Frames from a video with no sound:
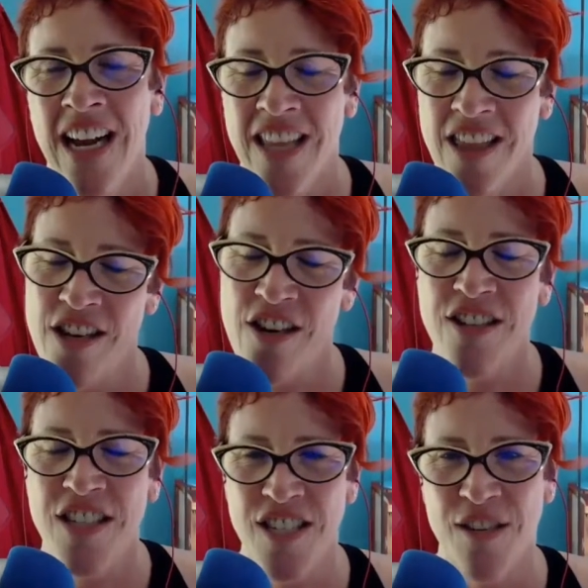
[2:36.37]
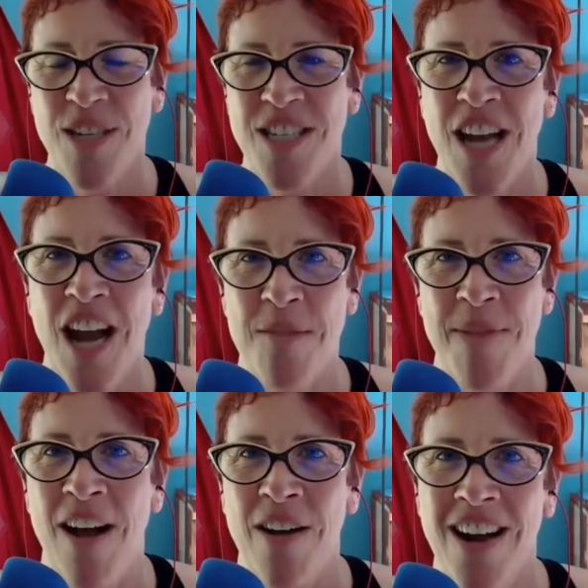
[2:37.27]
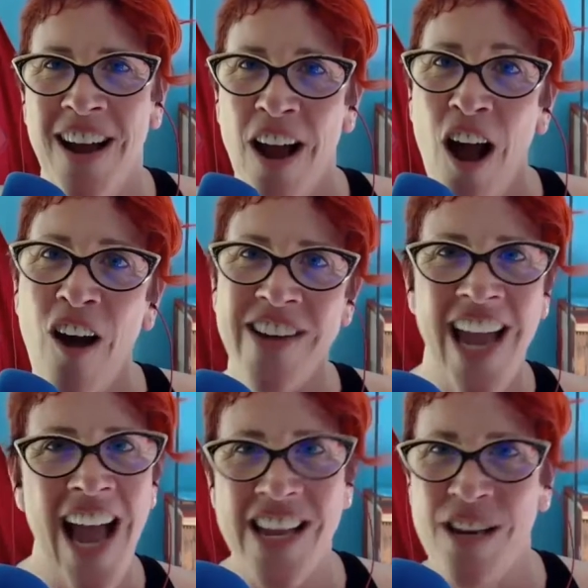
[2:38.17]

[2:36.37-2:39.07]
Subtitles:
that the nurses always talk about, oh yeah,